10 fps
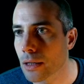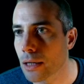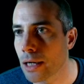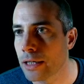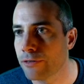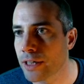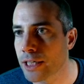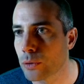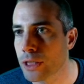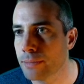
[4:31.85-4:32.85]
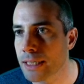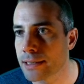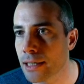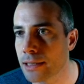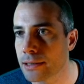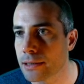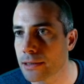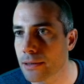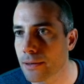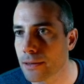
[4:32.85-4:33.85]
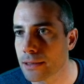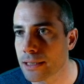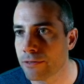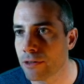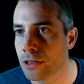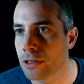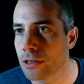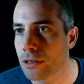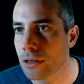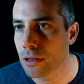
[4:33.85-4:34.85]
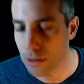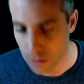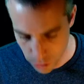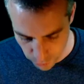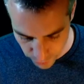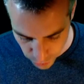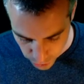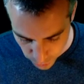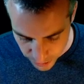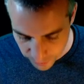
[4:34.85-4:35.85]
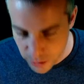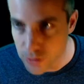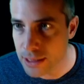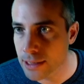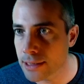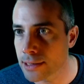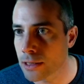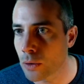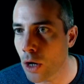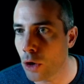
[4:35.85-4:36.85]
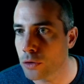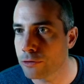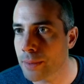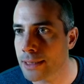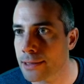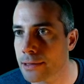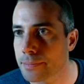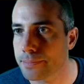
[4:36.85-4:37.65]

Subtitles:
And if I decrease my size, the value 6 is now out of my set,